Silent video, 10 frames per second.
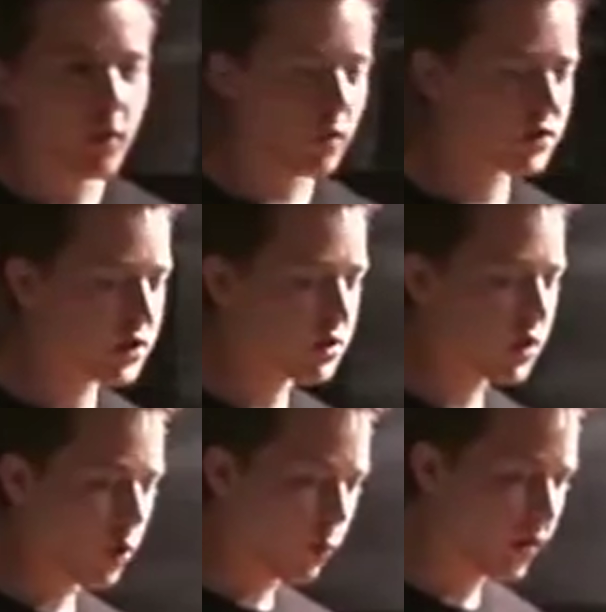those
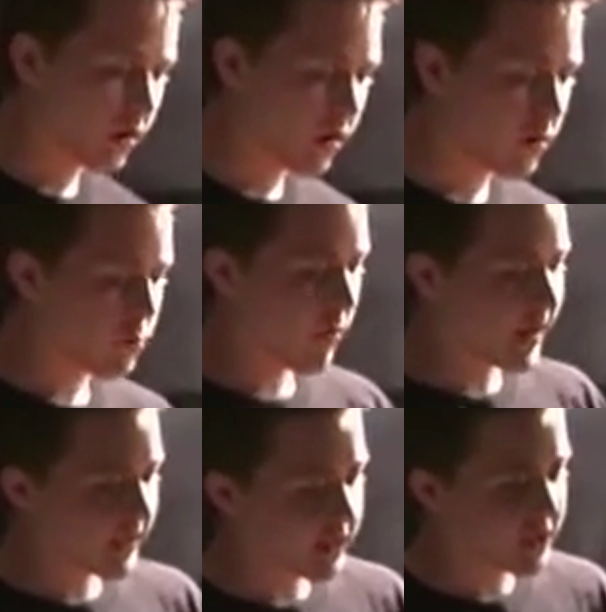career
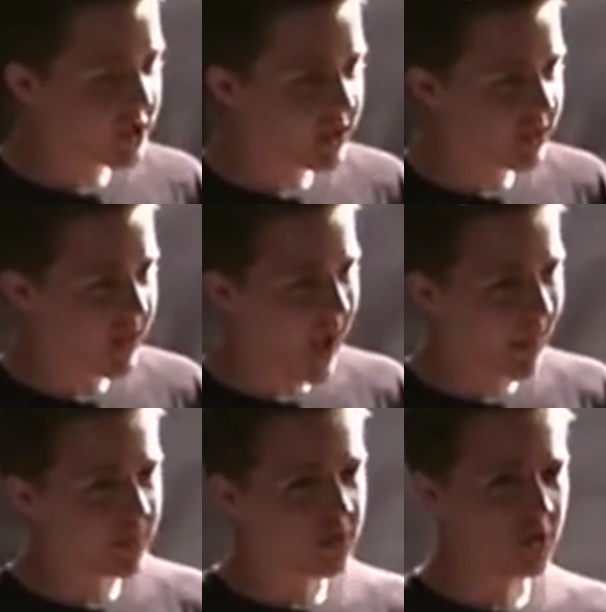recognition
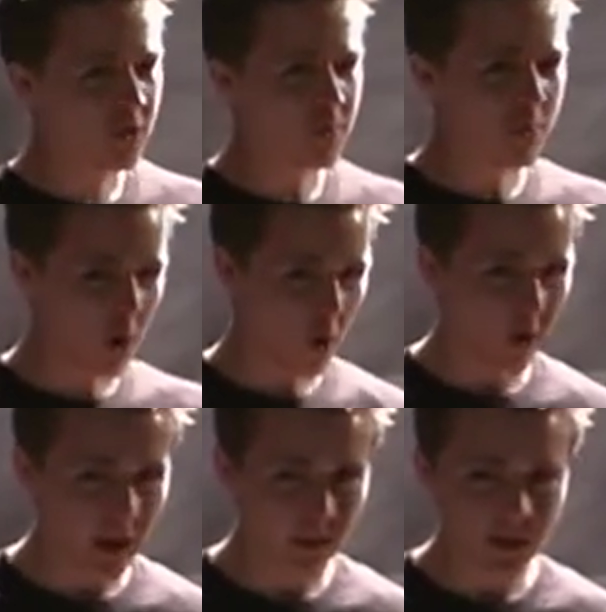aptitude
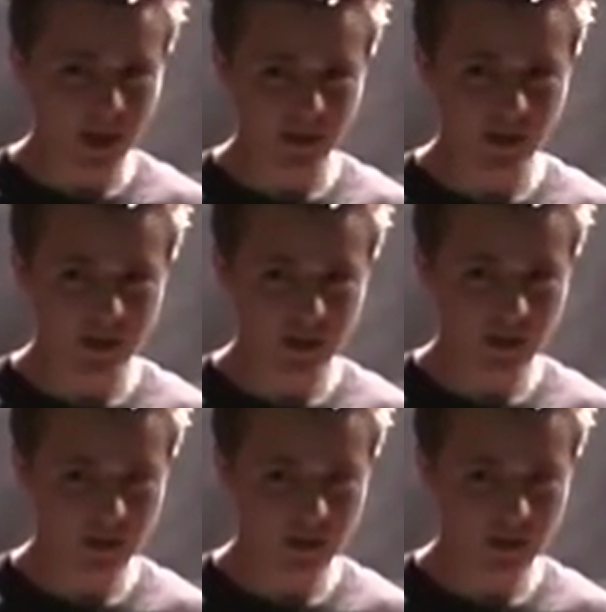program tests.